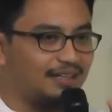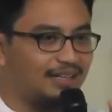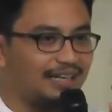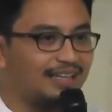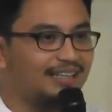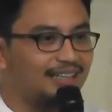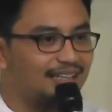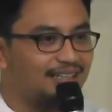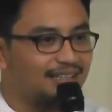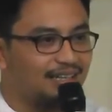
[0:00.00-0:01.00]
Another
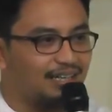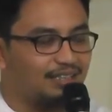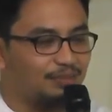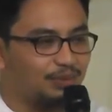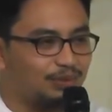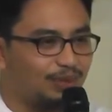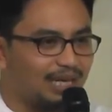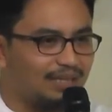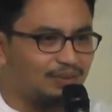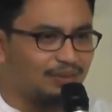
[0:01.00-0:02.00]
thing I suppose to
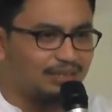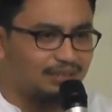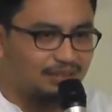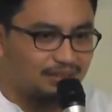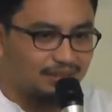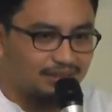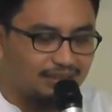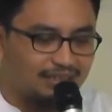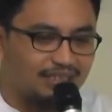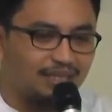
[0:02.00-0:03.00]
add to this
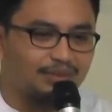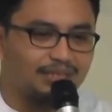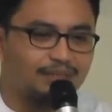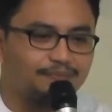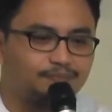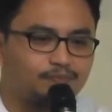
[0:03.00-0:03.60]
description